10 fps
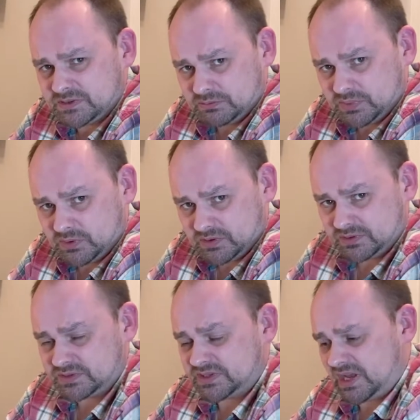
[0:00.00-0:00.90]

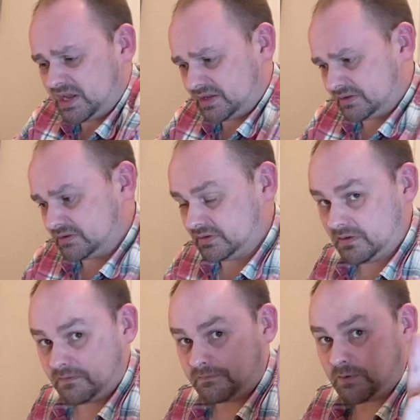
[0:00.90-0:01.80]
employers and
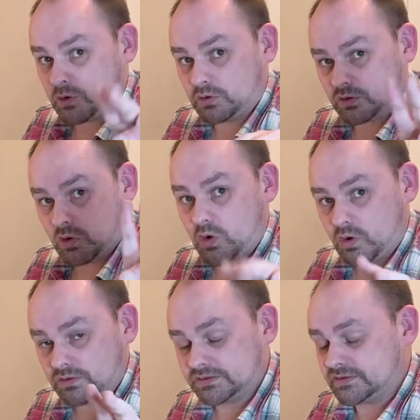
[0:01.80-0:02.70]

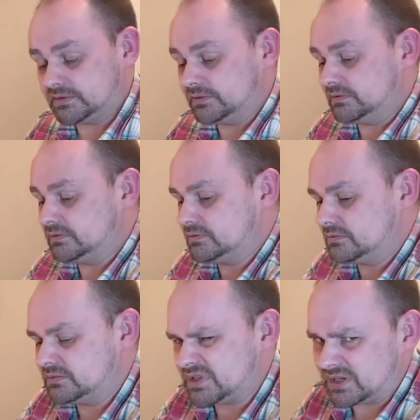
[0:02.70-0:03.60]
forgot
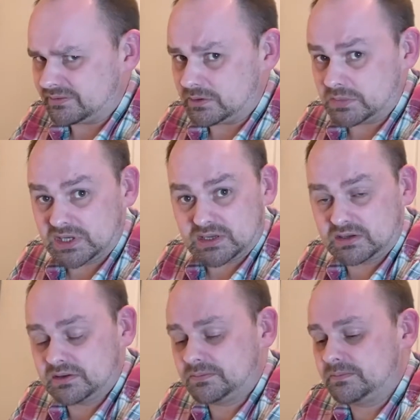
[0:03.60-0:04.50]
to give it
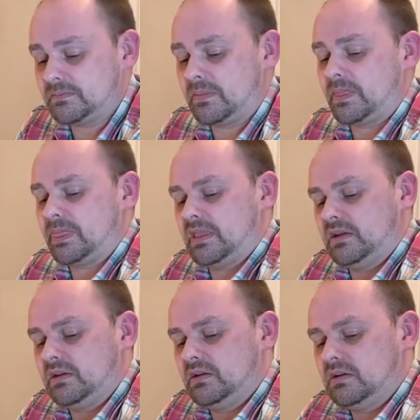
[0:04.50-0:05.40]
back.
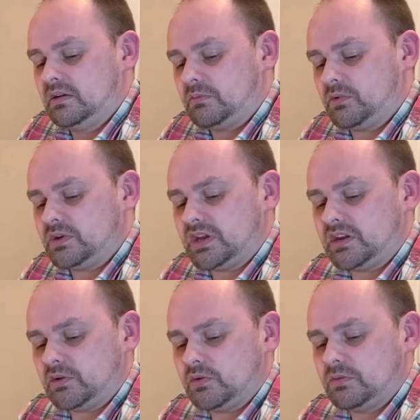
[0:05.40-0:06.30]
Upon
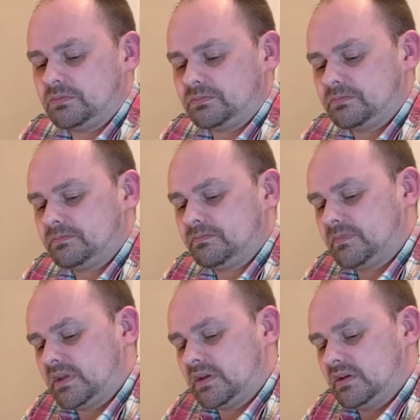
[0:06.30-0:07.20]
getting home
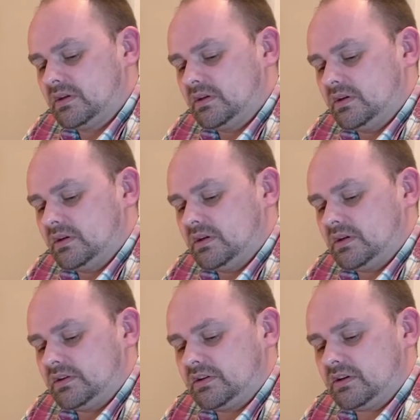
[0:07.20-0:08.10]

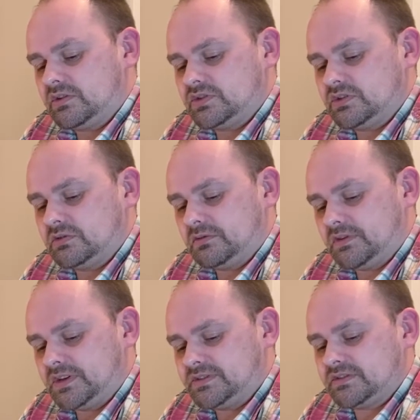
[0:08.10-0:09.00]
and encouraging your
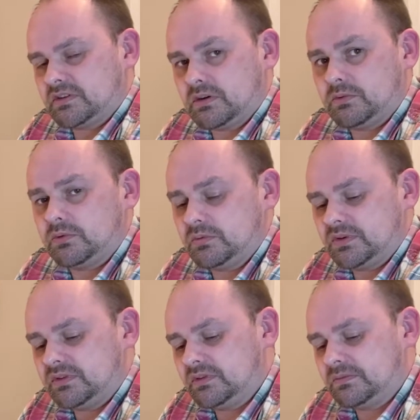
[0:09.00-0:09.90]
friends to come home
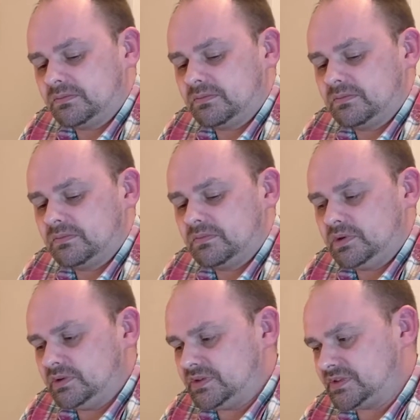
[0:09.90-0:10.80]
with you,
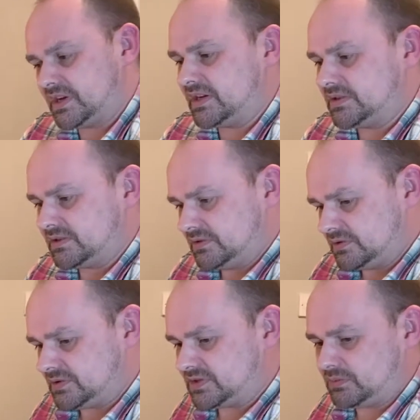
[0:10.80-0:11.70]
you decide
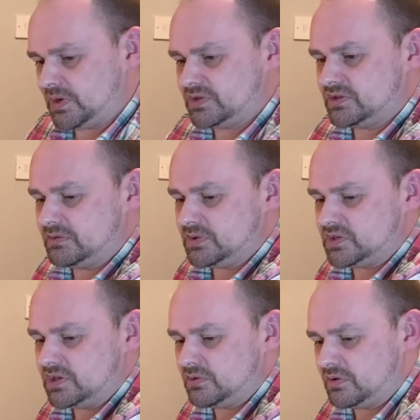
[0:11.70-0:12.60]
to switch the
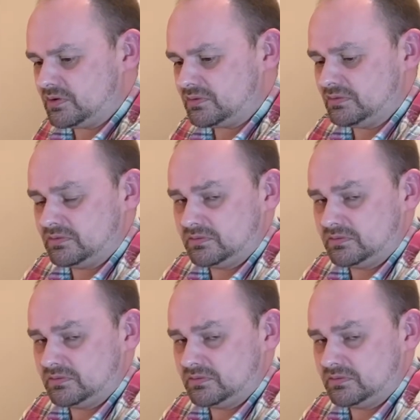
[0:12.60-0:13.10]
machine on,